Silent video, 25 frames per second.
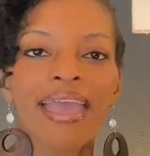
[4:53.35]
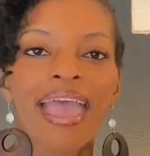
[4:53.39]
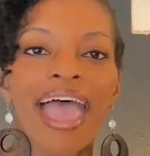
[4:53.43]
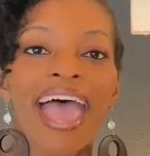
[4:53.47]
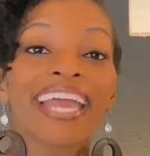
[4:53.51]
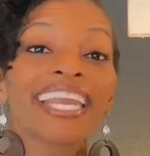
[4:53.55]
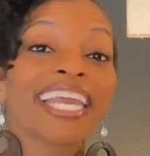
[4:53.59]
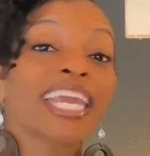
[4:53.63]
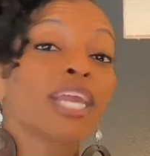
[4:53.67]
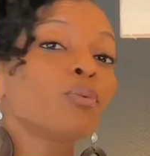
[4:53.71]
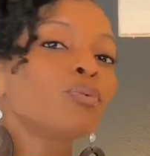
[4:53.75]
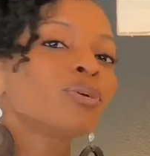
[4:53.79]

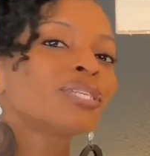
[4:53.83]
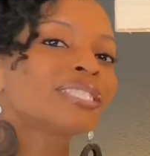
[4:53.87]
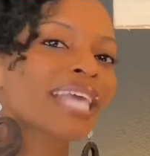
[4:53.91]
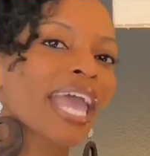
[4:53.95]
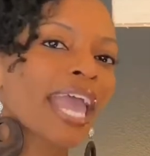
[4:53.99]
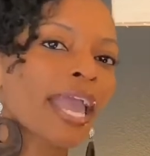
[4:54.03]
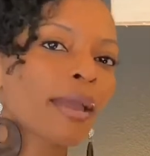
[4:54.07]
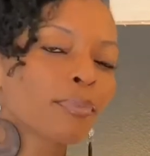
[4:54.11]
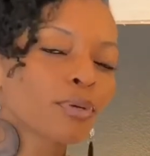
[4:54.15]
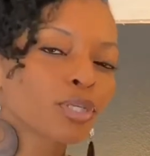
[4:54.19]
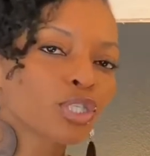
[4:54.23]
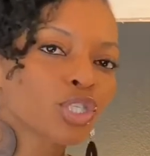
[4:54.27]
And he was
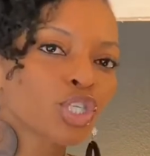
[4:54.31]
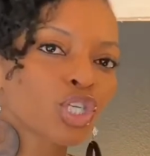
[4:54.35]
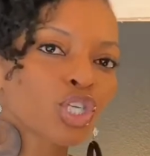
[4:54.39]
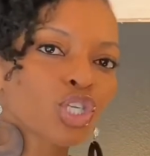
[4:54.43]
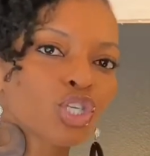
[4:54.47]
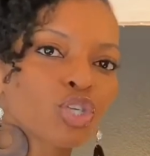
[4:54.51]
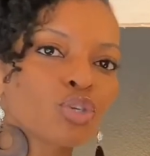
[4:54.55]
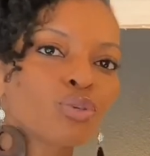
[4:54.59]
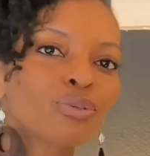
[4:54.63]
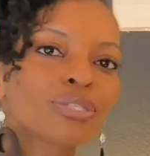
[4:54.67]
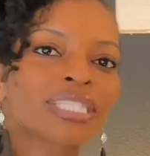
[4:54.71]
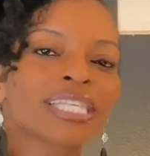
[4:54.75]
able to
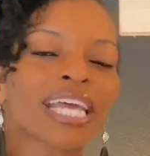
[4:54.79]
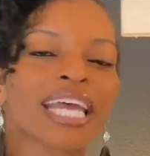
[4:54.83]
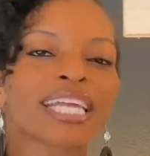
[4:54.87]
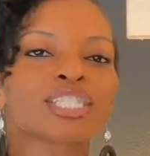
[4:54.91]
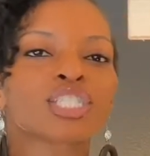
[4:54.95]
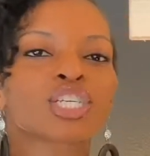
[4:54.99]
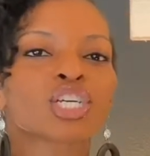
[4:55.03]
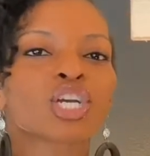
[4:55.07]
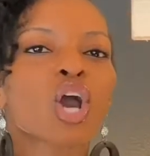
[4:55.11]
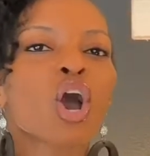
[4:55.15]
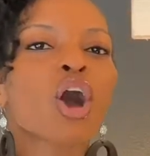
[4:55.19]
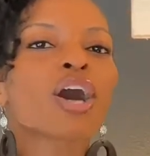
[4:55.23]
use that
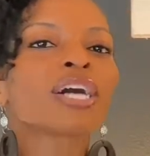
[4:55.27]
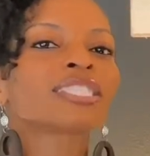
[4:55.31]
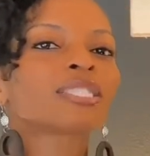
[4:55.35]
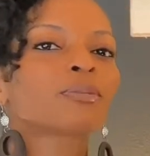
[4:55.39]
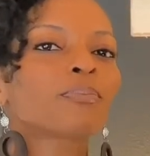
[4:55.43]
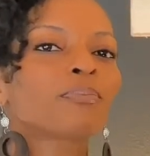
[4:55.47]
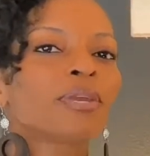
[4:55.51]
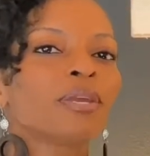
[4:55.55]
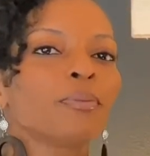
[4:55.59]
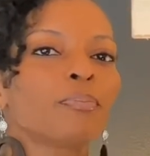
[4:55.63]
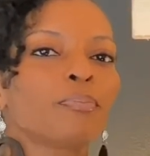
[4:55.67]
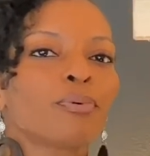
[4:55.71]
to cause
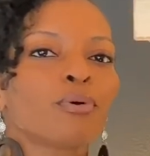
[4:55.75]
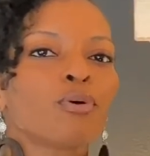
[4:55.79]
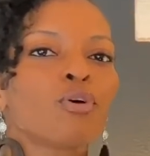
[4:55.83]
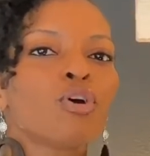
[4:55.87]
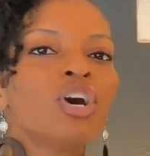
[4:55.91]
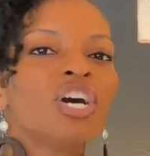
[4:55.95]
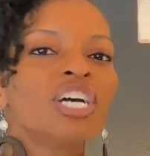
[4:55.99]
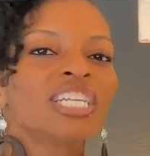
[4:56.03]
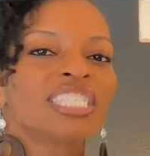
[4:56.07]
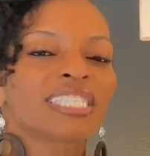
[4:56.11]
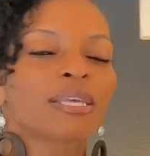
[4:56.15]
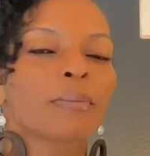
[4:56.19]

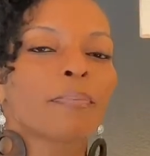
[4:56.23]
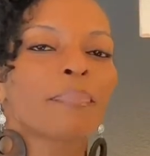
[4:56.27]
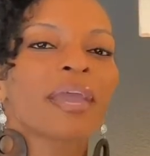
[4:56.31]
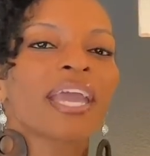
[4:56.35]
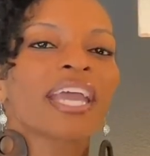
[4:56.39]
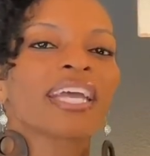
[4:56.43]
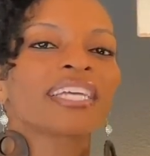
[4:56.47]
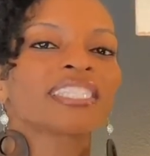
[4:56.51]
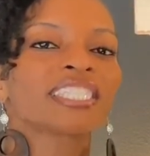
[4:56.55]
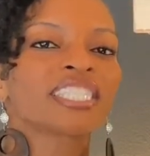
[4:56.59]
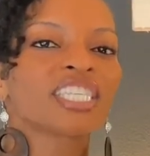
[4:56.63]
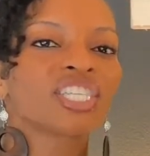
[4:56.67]
people to
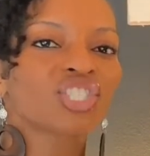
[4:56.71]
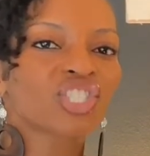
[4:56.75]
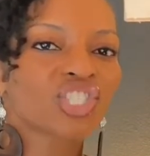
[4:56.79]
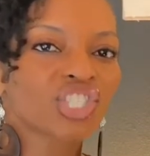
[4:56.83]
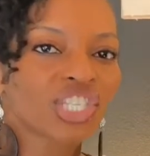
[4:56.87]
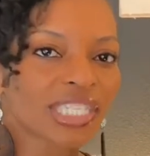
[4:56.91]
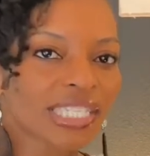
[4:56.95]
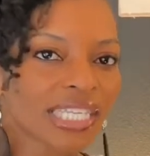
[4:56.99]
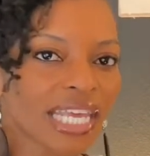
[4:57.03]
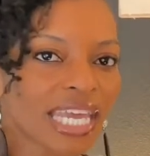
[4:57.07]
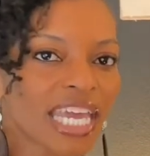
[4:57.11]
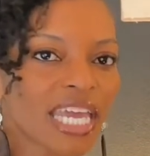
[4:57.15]
pay
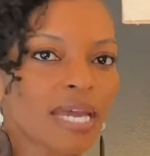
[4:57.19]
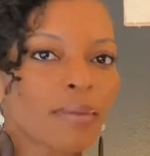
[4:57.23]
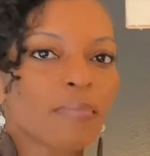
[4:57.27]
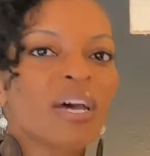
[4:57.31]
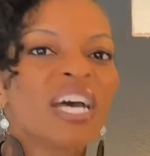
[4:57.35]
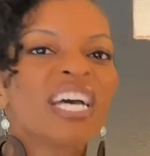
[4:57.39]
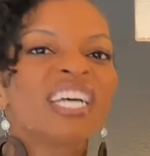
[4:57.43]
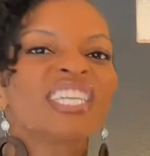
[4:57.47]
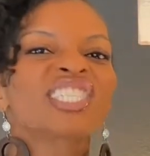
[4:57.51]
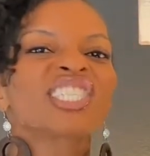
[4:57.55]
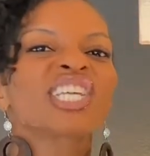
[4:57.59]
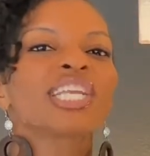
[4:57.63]
attention to him,
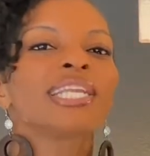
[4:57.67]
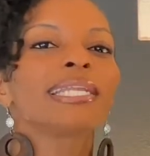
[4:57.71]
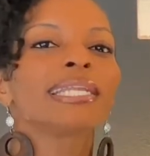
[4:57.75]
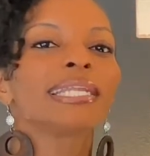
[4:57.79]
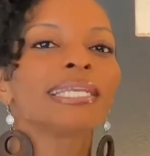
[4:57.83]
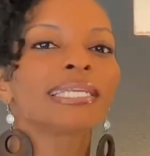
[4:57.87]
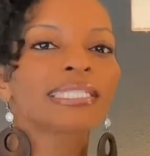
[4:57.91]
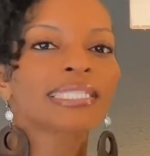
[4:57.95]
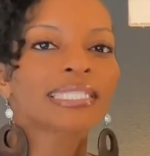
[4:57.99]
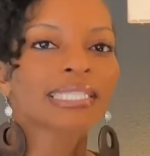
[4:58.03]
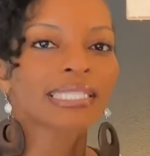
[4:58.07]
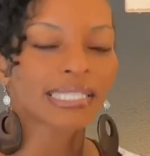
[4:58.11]
to
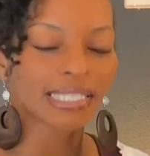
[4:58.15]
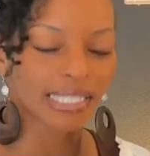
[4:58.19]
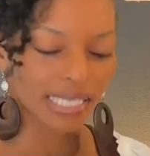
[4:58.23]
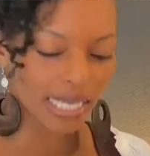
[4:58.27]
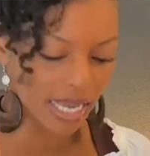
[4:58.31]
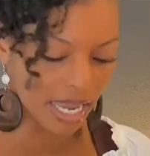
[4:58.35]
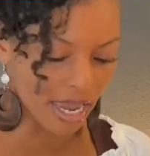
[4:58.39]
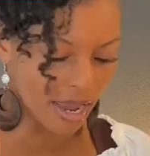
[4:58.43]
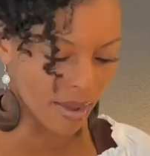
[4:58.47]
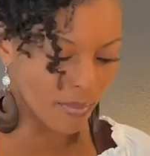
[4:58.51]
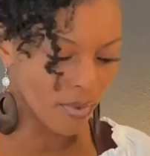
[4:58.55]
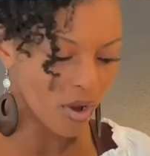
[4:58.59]
listen to
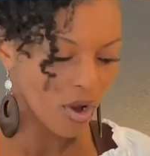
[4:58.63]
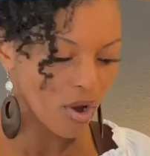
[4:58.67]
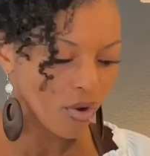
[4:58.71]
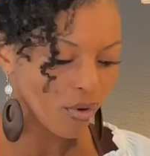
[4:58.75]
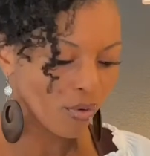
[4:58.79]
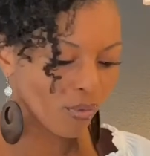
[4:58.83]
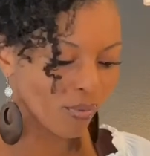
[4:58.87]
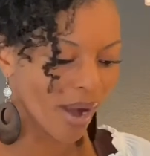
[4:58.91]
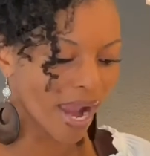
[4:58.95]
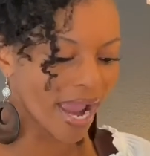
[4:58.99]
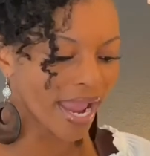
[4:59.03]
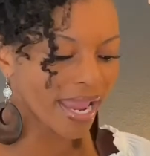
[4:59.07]
him,
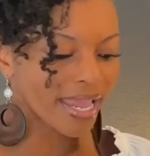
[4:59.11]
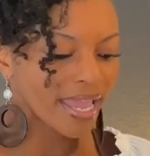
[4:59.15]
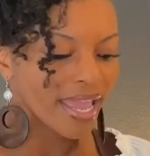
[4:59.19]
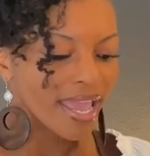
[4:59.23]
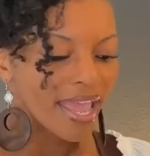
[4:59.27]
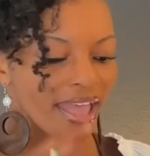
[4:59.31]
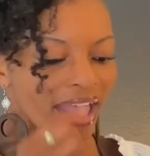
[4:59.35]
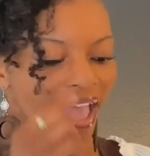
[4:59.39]
right?